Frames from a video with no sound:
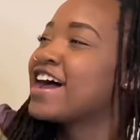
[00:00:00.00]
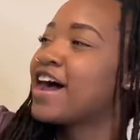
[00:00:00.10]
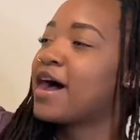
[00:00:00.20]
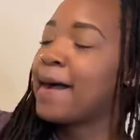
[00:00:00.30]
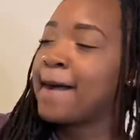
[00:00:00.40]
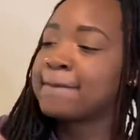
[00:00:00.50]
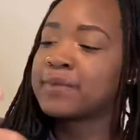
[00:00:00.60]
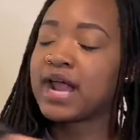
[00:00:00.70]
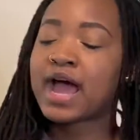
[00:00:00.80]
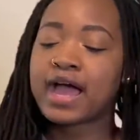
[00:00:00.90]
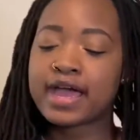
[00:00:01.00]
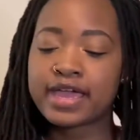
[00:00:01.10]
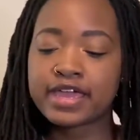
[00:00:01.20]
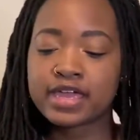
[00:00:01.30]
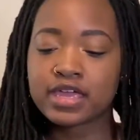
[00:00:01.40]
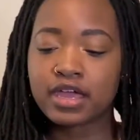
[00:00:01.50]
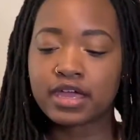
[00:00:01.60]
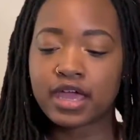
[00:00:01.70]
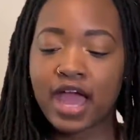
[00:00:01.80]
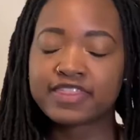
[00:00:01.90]
but I
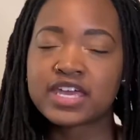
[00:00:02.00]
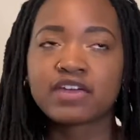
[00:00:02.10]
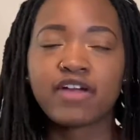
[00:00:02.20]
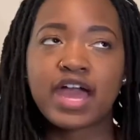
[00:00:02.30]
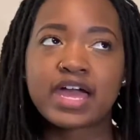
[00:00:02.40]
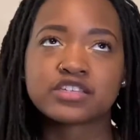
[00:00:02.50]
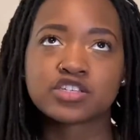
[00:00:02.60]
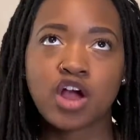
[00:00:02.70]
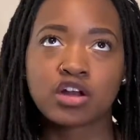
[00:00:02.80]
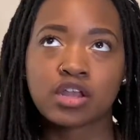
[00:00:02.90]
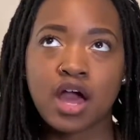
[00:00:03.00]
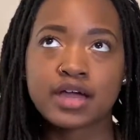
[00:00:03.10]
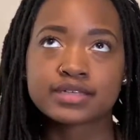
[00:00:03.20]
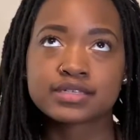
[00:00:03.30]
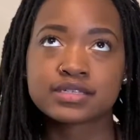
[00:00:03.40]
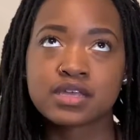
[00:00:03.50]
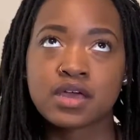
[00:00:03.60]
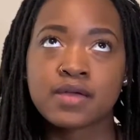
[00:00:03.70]
think if I had starter locks